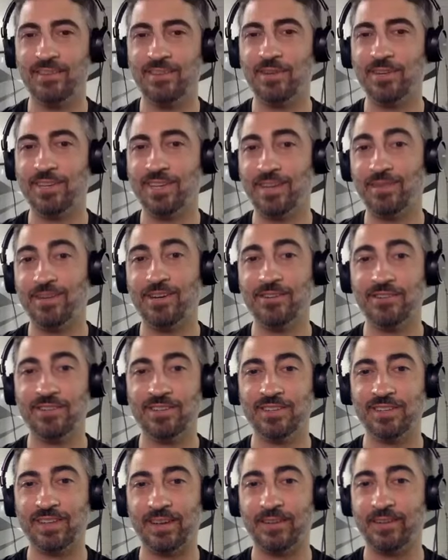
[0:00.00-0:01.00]
one time I owned
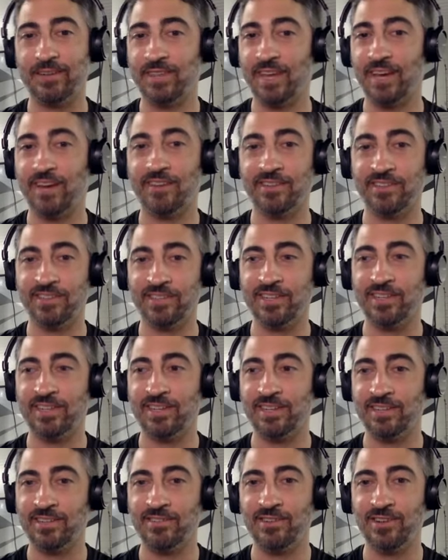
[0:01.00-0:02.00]
a 1,000,
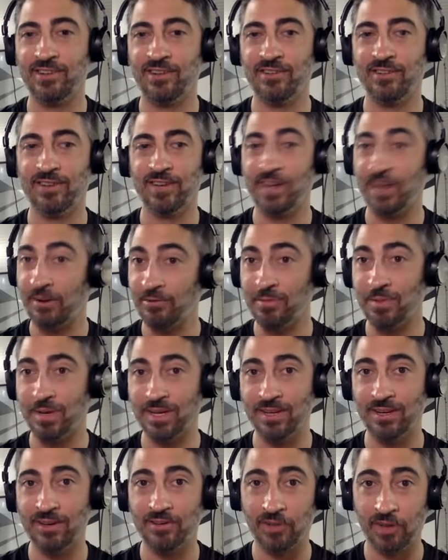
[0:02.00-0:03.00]
and you know, and
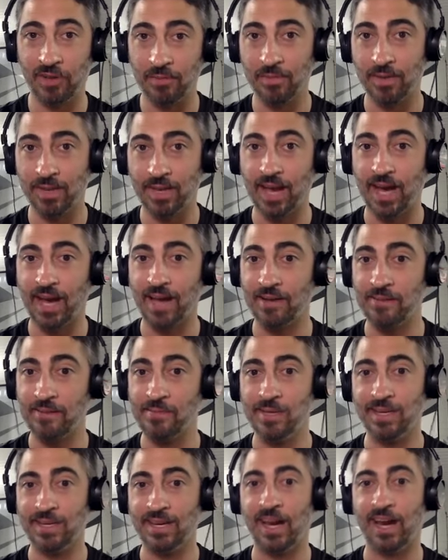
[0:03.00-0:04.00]
everybody knows I'm not a
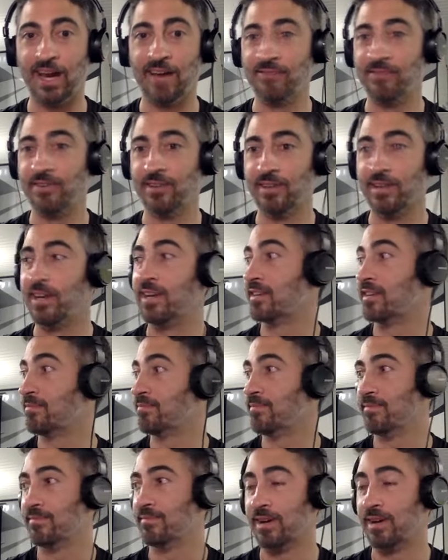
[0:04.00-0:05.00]
big guy. I felt like
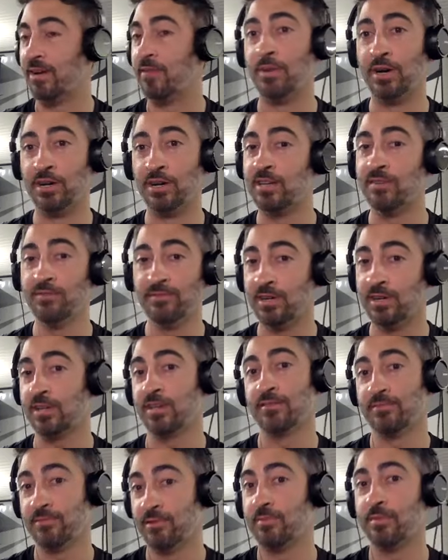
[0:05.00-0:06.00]
a monkey
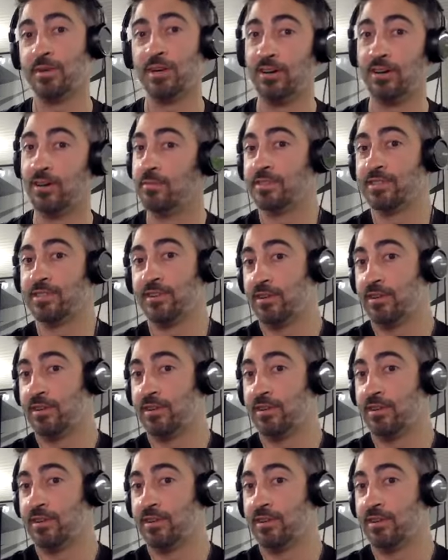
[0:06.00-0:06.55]
fucking a football. I'm